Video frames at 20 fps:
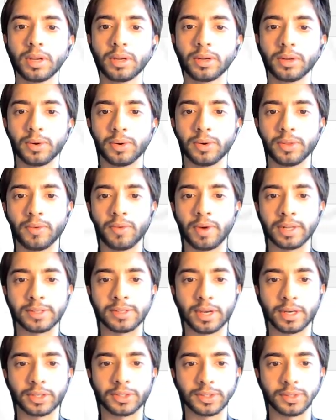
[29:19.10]
I'm going to the right
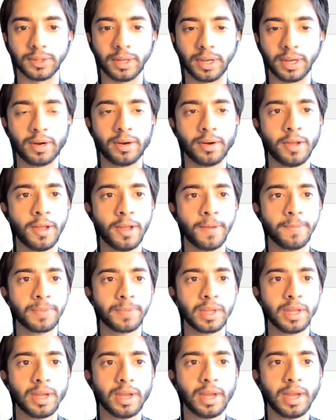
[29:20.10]
section there.
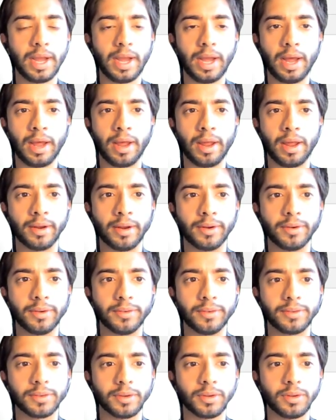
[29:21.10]

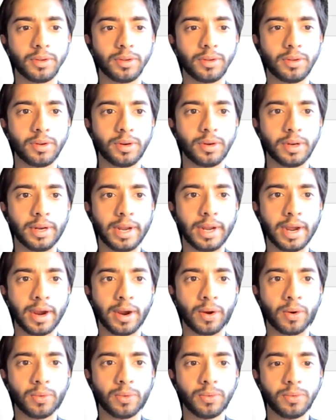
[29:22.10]
And
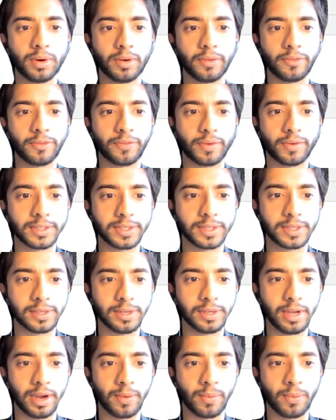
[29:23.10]
now,
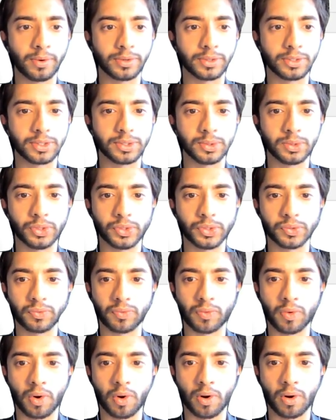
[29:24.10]
firstly, I want to
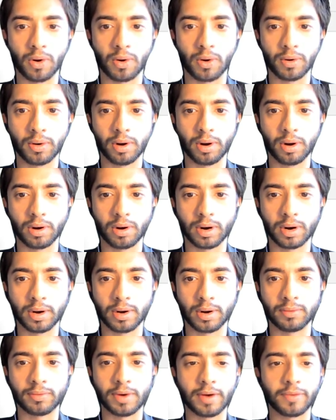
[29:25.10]
draw
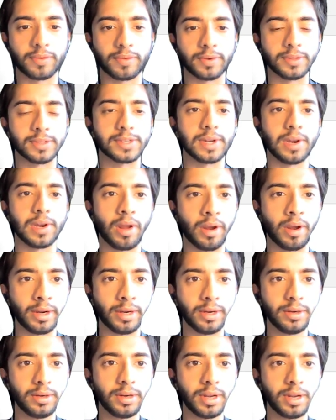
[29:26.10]
our reference
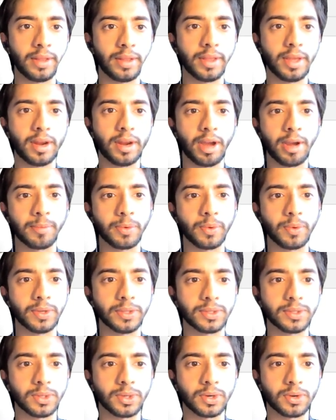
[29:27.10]
line, and then I'm
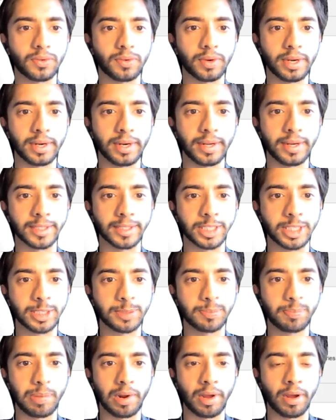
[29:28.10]
going to create a
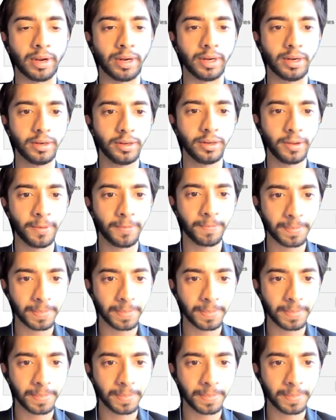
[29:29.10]
spline